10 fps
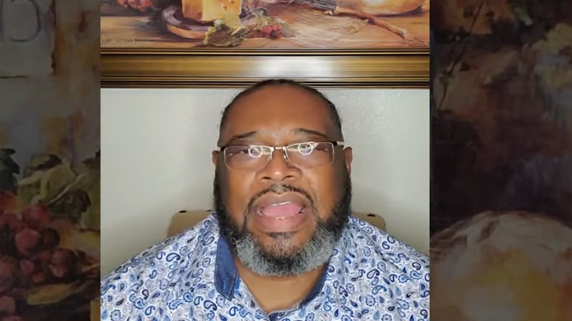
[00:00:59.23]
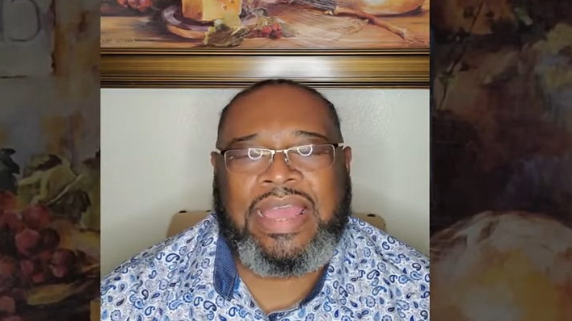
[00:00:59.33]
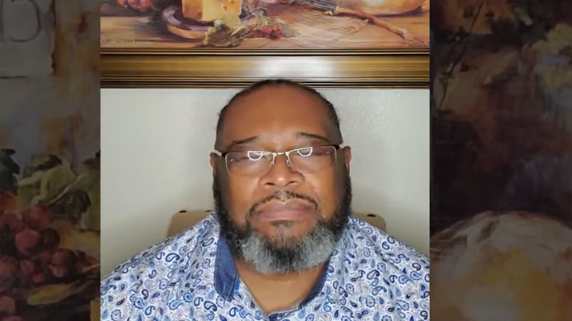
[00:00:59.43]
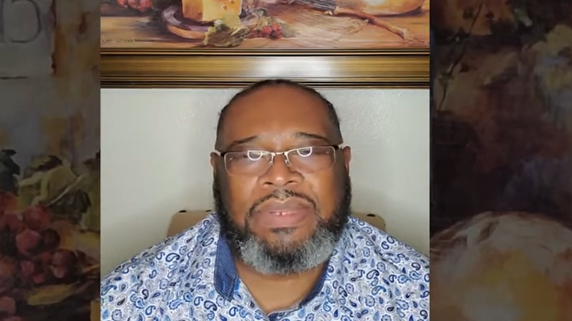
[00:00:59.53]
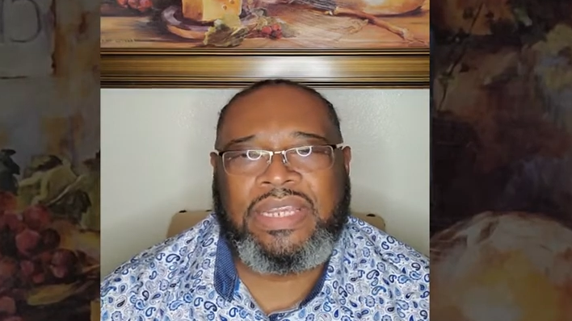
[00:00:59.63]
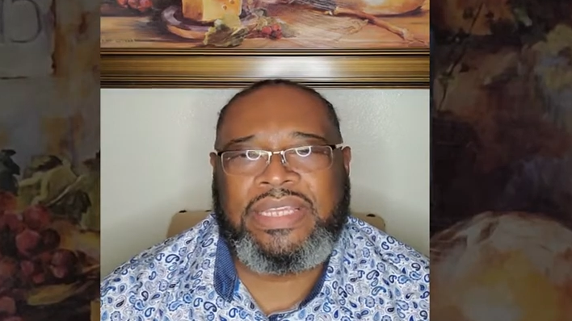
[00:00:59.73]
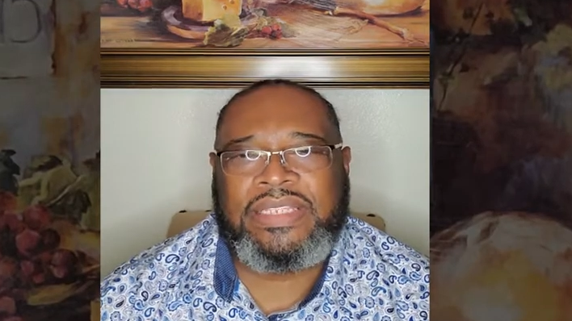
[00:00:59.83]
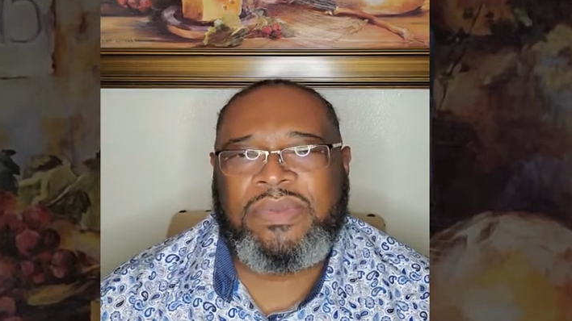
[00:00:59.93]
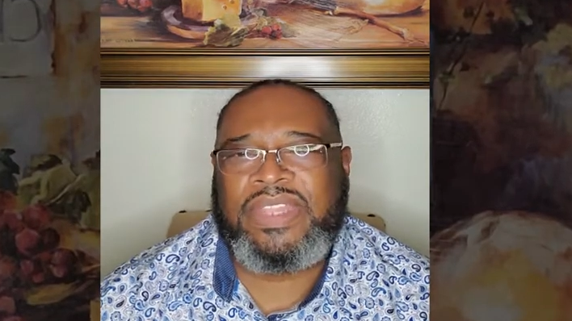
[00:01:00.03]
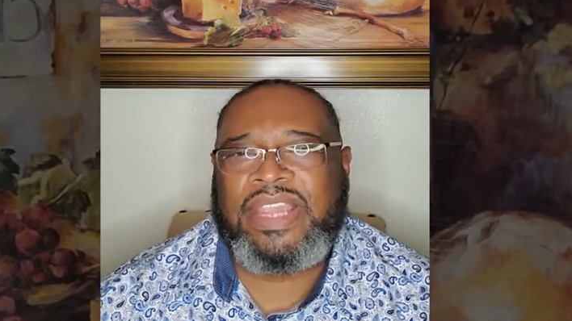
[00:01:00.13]
I'm
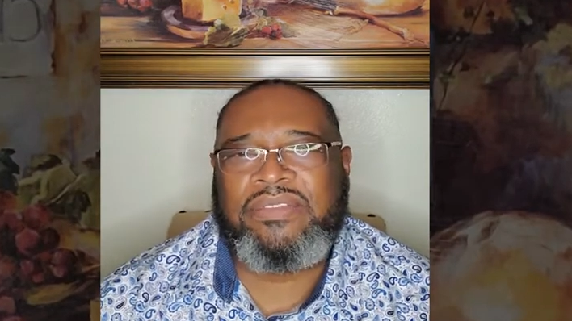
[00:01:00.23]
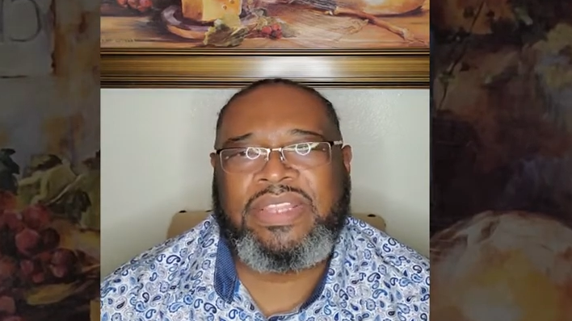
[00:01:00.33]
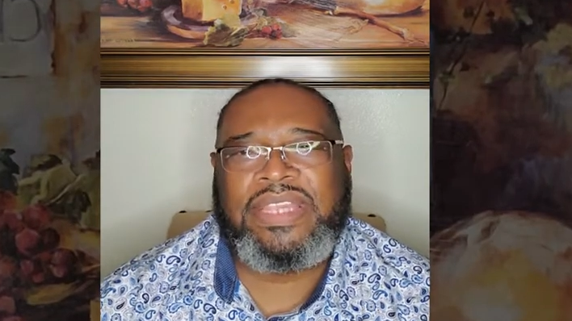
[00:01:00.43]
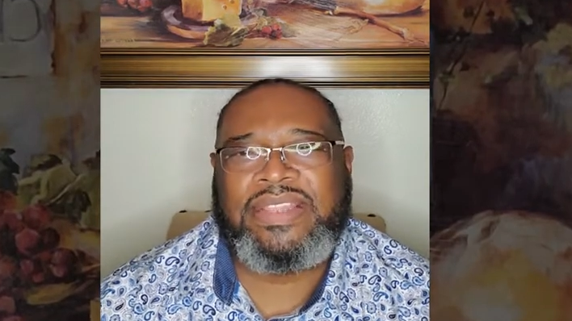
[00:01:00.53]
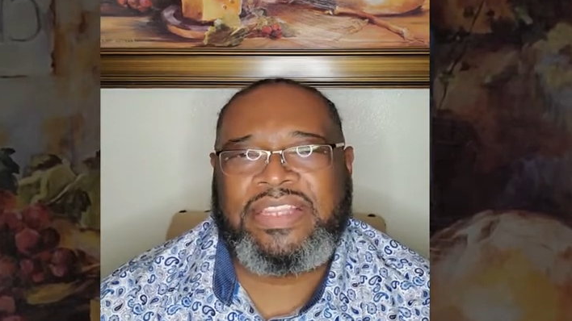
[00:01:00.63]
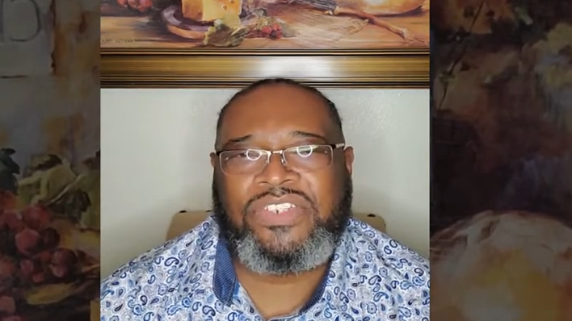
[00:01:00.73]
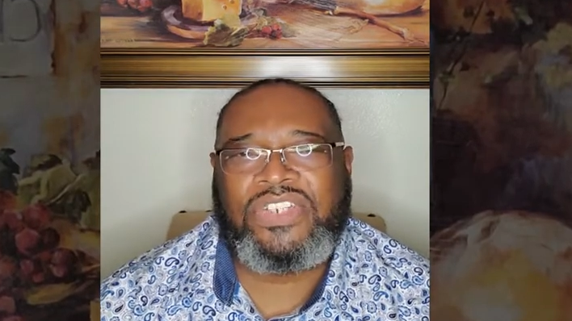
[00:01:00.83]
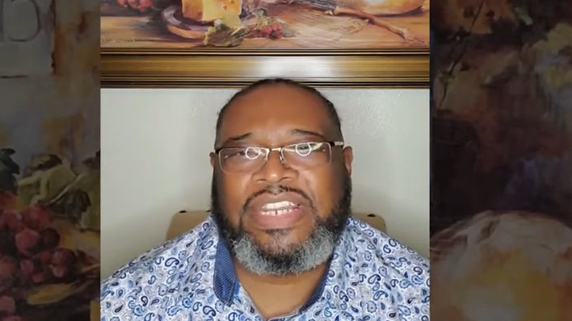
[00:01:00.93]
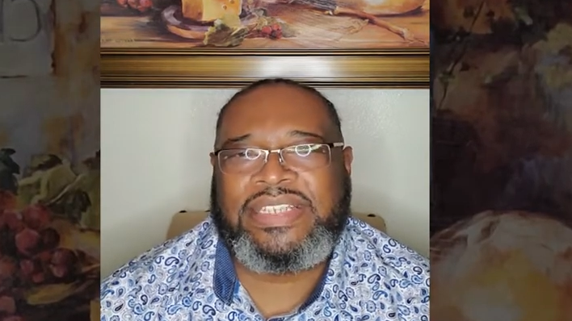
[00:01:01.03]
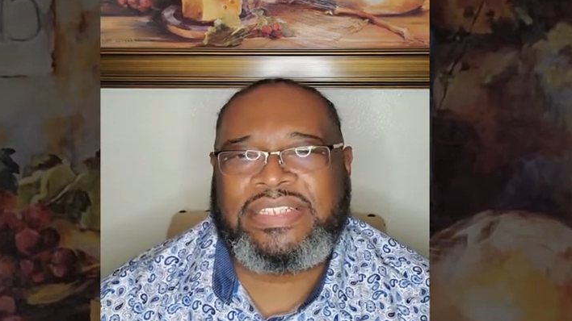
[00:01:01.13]
pleased with everything that
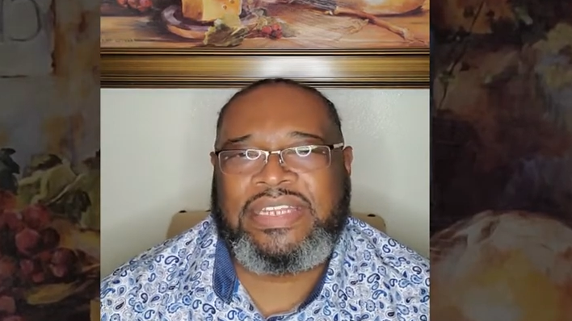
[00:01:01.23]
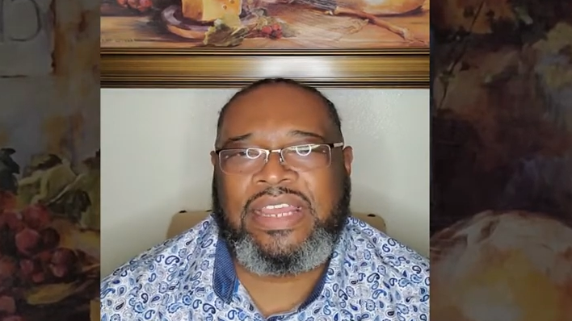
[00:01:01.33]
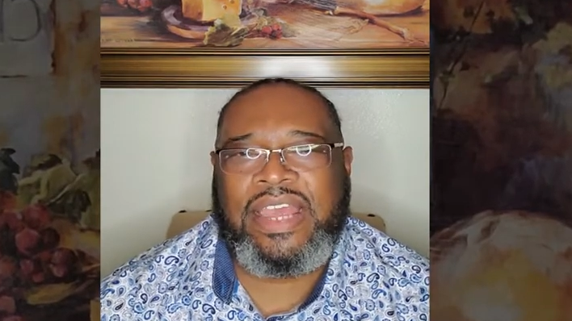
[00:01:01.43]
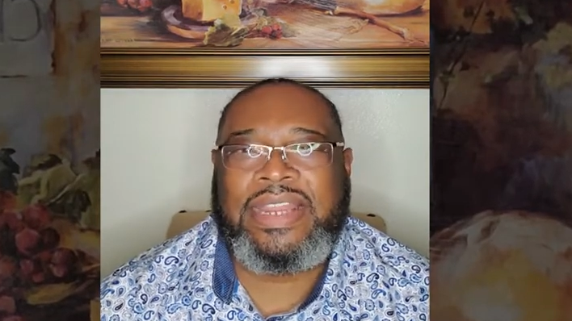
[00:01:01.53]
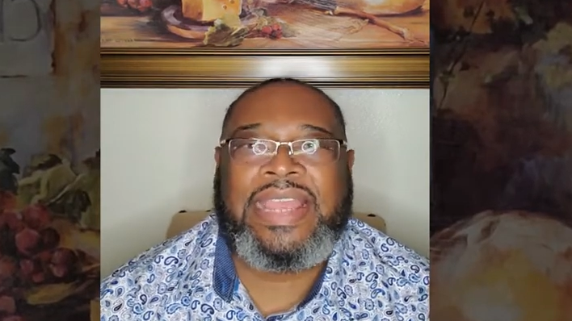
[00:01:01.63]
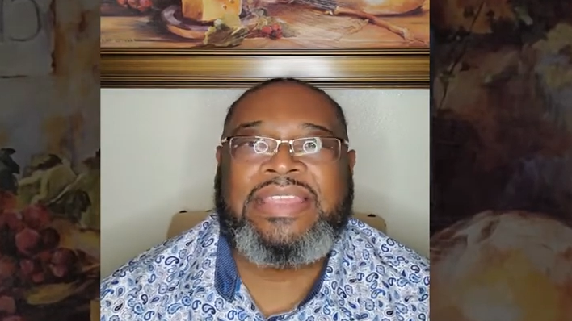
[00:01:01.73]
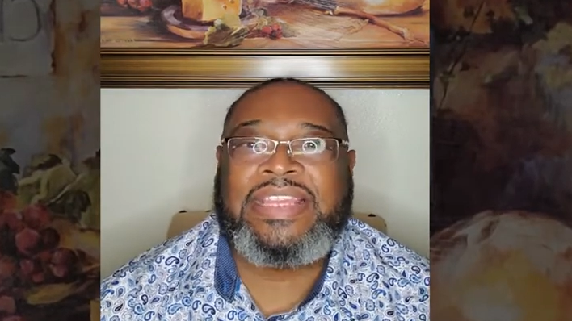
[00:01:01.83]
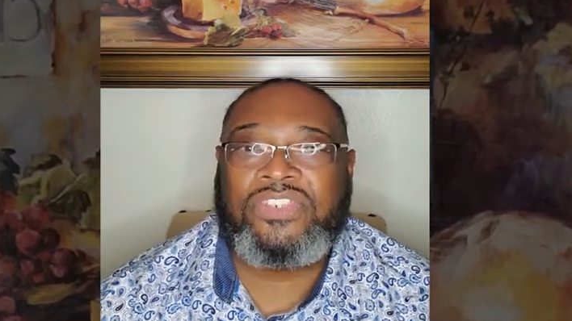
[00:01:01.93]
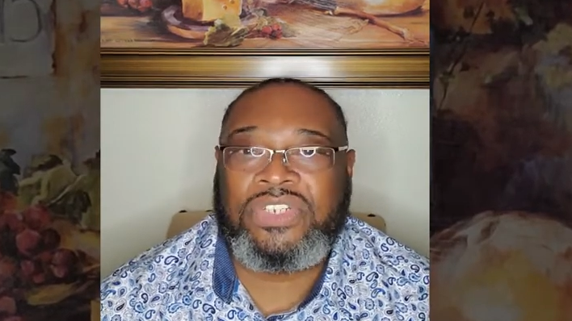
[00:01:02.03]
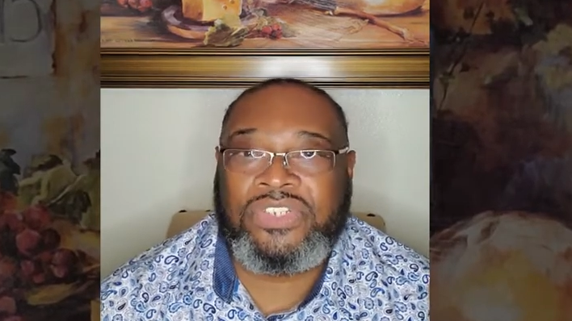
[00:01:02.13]
she has done and
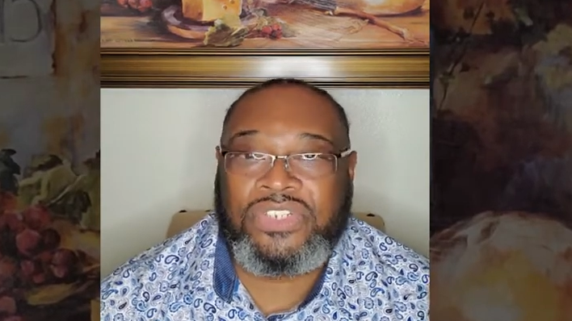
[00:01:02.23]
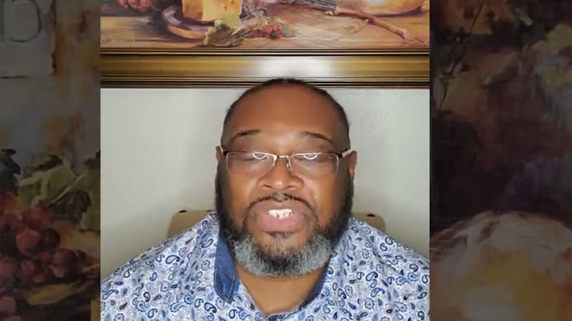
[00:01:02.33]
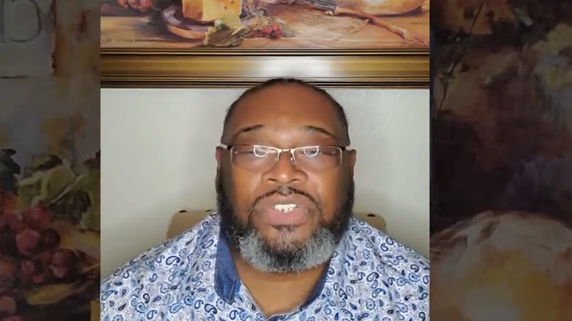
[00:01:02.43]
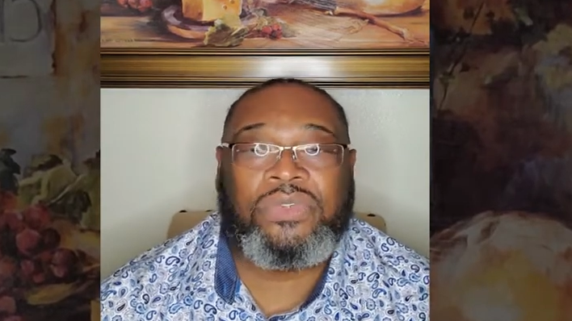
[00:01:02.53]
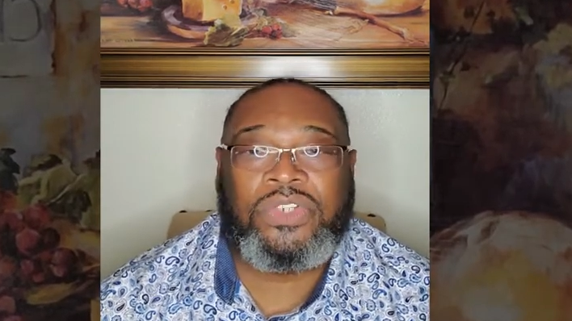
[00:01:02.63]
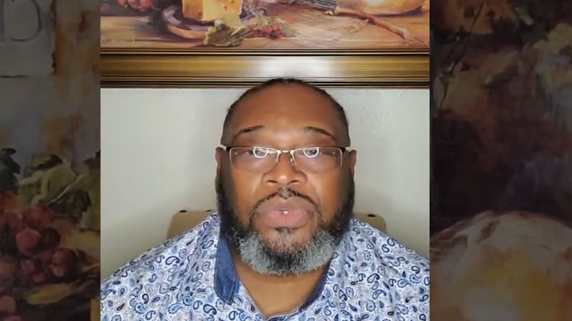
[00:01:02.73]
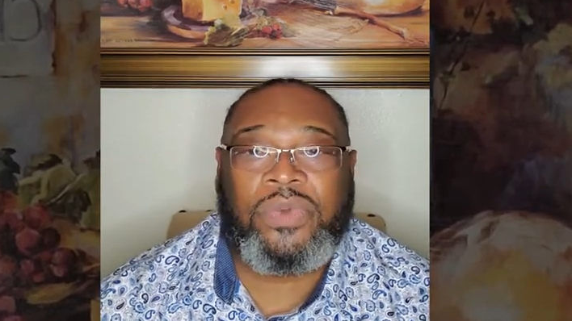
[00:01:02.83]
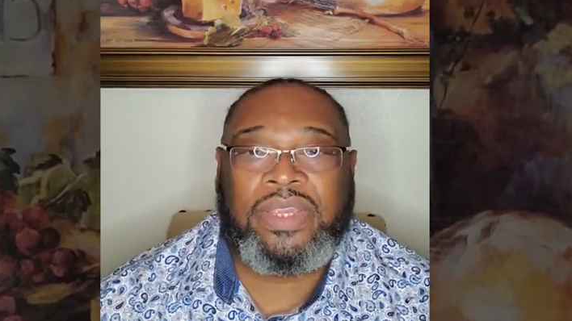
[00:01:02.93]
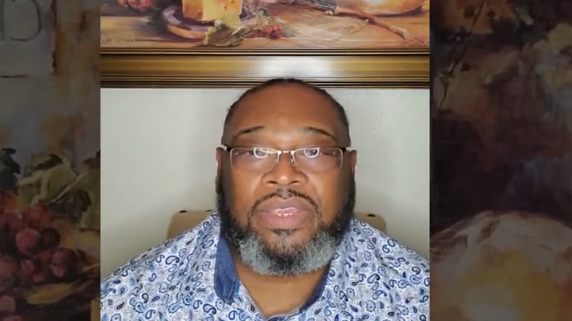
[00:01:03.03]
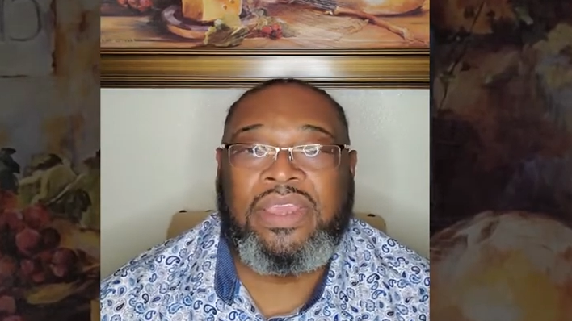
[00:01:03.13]
that she's still
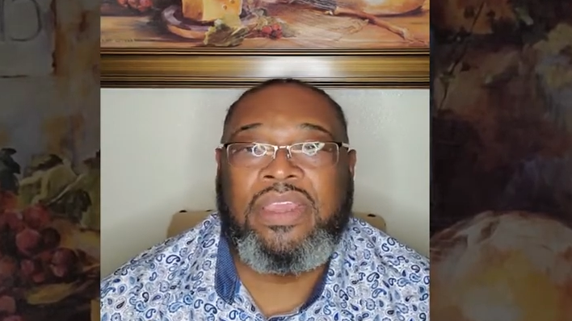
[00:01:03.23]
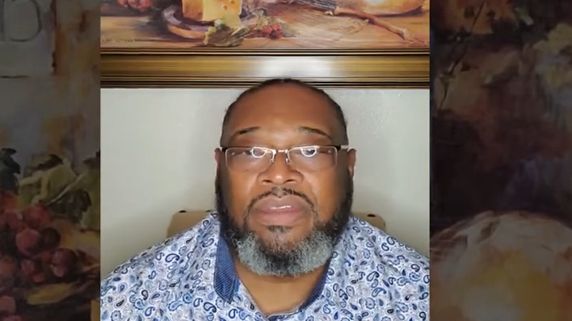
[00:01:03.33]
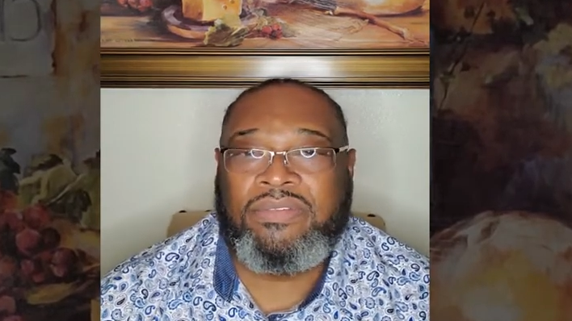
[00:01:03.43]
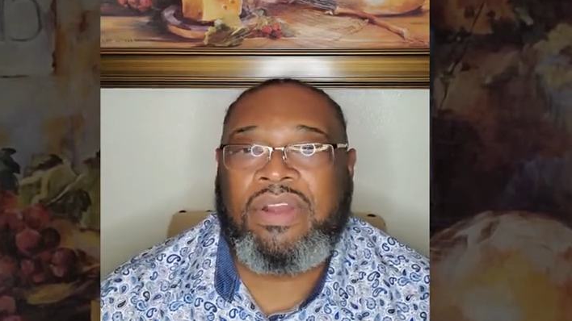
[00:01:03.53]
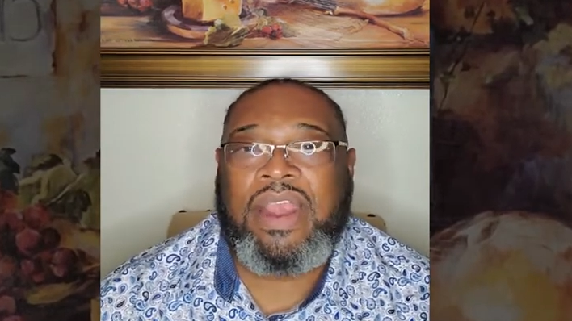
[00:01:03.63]
doing for our